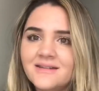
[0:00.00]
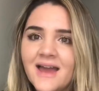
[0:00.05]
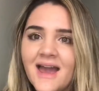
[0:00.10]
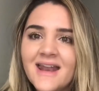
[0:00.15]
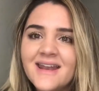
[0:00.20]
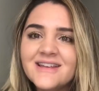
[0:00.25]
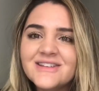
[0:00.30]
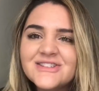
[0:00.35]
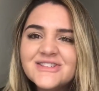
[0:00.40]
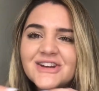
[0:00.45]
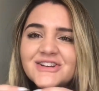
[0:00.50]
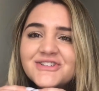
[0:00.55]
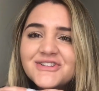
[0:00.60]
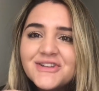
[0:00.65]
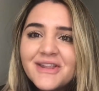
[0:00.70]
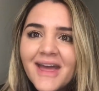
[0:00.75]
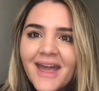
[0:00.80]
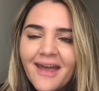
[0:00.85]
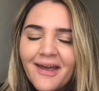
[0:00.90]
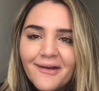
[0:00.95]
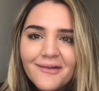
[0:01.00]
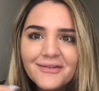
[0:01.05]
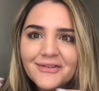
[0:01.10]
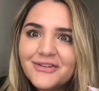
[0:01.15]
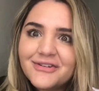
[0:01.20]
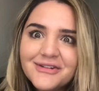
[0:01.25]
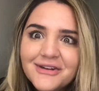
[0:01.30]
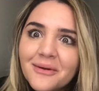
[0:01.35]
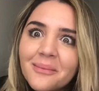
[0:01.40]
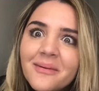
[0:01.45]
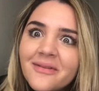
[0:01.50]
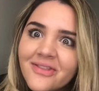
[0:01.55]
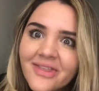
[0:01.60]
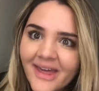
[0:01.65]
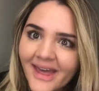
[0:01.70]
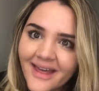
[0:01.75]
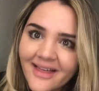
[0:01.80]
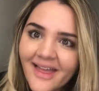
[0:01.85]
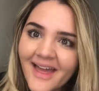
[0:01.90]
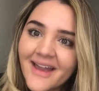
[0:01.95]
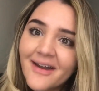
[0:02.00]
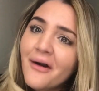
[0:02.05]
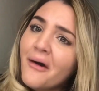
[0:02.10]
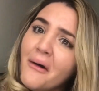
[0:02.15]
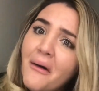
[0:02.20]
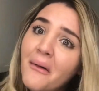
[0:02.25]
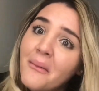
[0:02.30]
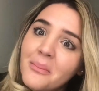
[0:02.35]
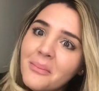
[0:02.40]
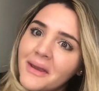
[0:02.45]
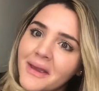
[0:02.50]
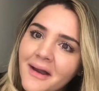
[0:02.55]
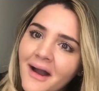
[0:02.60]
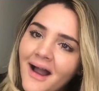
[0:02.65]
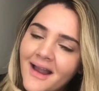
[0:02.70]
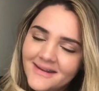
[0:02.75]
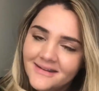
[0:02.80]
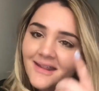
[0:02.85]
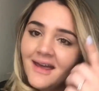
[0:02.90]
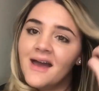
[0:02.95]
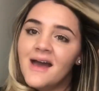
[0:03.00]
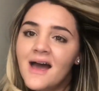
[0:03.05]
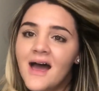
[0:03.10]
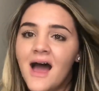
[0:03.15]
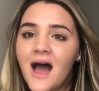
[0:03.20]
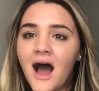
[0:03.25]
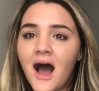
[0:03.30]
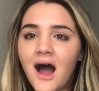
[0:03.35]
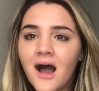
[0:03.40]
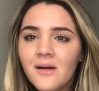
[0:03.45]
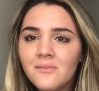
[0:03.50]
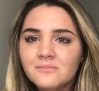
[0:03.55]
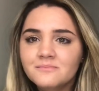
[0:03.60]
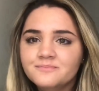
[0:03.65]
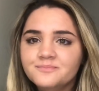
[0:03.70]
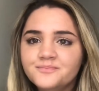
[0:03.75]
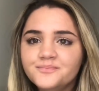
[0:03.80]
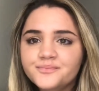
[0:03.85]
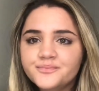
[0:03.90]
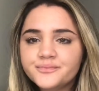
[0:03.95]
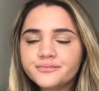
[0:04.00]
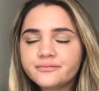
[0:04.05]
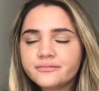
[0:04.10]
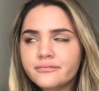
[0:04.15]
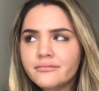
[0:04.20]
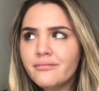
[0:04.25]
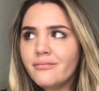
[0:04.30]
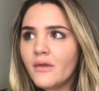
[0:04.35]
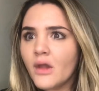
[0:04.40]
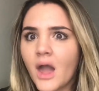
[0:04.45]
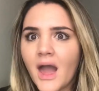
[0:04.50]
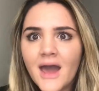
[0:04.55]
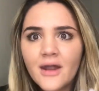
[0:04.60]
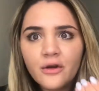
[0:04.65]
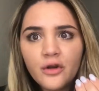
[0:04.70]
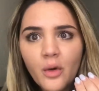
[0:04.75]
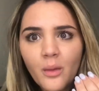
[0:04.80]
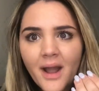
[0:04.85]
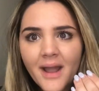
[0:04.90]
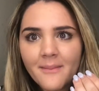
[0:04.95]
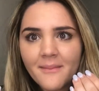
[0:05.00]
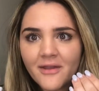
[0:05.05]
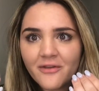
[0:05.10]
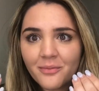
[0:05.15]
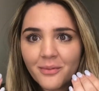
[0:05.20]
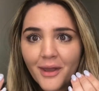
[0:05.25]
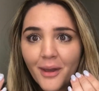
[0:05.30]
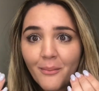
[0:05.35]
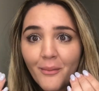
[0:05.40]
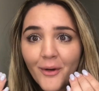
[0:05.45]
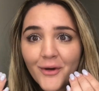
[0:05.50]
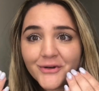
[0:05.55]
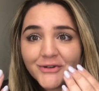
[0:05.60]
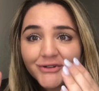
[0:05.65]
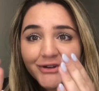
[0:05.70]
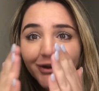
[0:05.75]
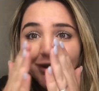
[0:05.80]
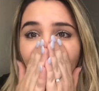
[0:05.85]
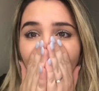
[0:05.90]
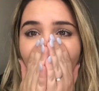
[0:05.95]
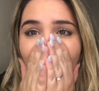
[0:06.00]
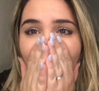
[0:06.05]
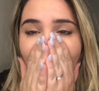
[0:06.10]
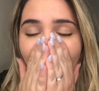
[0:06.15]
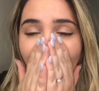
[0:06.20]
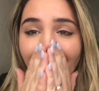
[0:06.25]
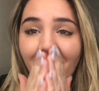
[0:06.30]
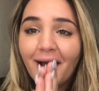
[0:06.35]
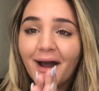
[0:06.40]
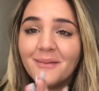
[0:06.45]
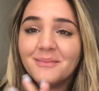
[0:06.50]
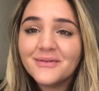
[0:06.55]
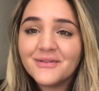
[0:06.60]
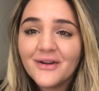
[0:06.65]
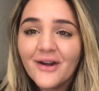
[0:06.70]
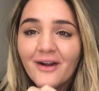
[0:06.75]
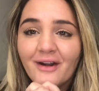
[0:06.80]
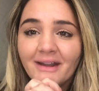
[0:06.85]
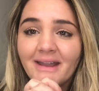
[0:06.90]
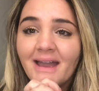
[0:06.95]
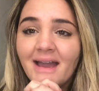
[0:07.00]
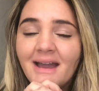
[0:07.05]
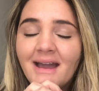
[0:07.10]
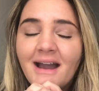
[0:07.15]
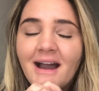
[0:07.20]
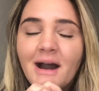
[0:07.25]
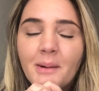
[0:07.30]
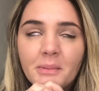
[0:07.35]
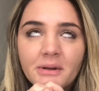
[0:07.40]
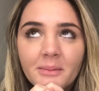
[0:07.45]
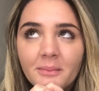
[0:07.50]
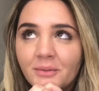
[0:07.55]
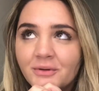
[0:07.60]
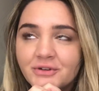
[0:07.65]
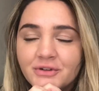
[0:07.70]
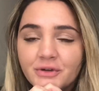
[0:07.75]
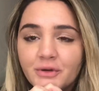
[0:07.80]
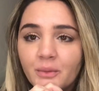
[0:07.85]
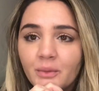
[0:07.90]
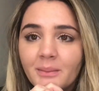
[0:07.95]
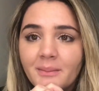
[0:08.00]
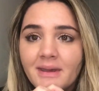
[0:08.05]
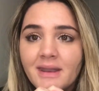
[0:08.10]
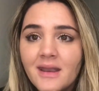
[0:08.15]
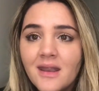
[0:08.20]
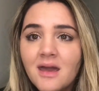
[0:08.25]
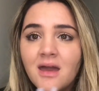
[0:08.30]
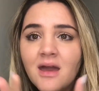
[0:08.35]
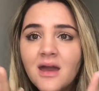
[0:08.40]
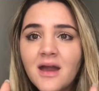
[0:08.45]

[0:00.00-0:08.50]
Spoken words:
And it's such a stupid thing, like, oh, be kind. I don't know why it makes me emotional. Oh, I'm sorry, I'm an emotional woman.